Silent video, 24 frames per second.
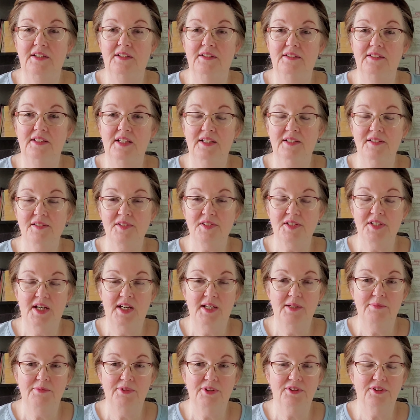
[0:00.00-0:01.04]
next
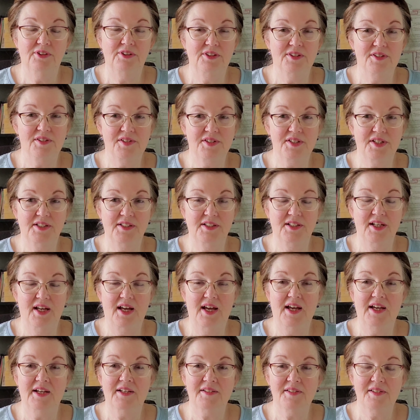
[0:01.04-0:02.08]
time we're going to study
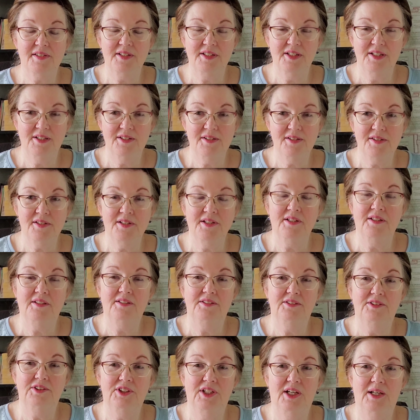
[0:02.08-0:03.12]
Exodus
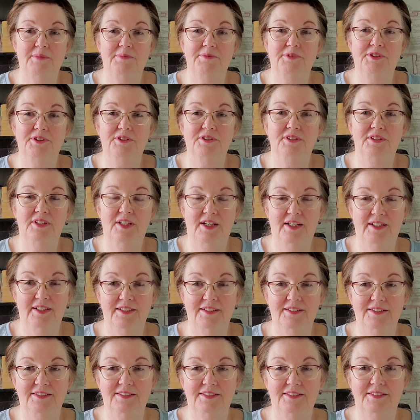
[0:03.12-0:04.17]
chapter
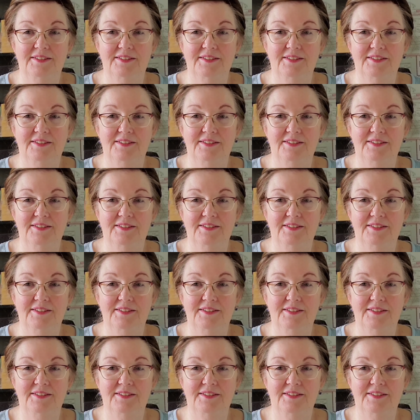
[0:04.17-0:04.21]
9.